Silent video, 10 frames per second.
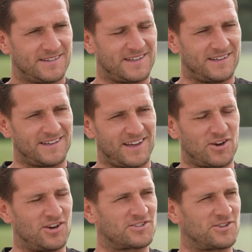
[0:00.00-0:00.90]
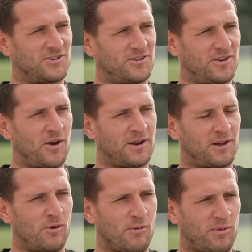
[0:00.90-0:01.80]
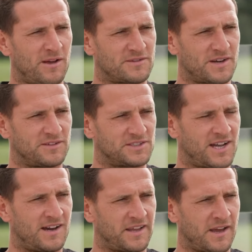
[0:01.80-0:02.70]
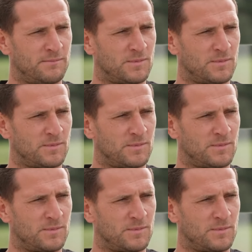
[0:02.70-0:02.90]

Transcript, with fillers: it, it, hurts not knowing I won't be playing for Sheffield United again.